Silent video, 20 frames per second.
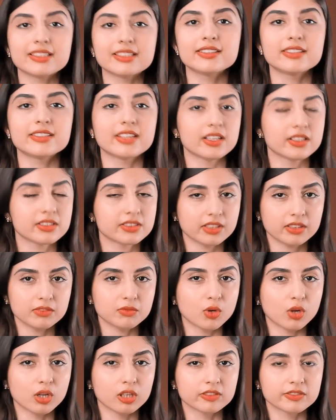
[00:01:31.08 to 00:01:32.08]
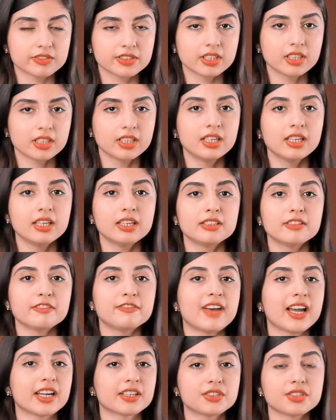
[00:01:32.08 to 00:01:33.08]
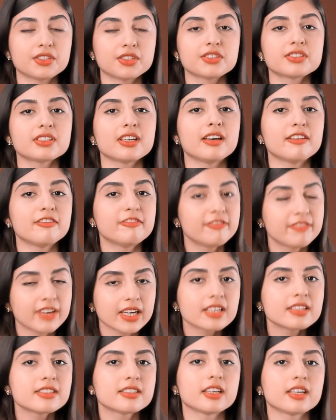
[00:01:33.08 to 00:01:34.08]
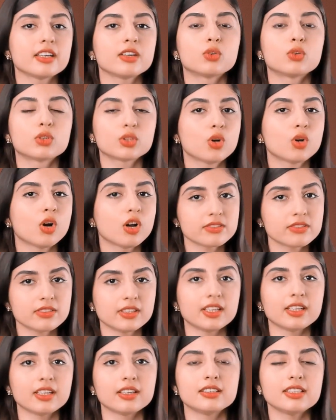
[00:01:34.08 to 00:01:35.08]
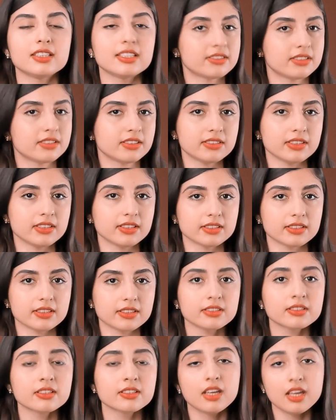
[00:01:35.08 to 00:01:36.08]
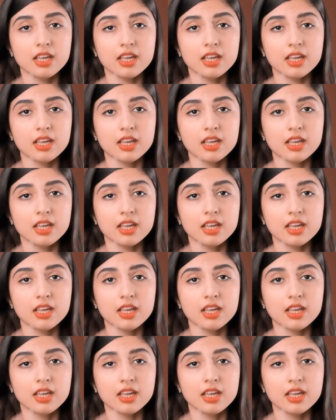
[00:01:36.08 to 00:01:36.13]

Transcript: the cells involved, the factors affecting or causing these diseases,